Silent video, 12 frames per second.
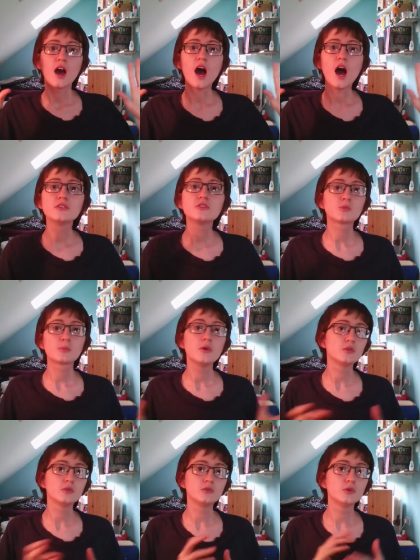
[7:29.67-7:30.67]

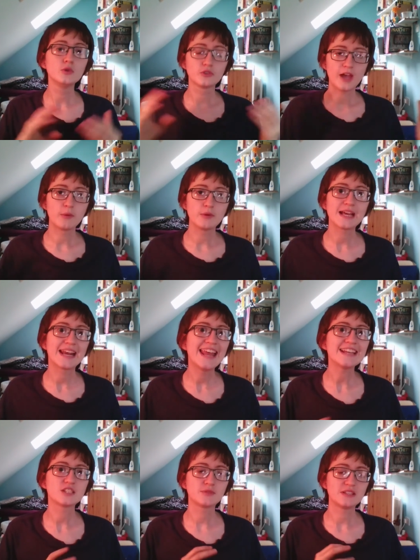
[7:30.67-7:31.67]
unspoken rules of how we collectively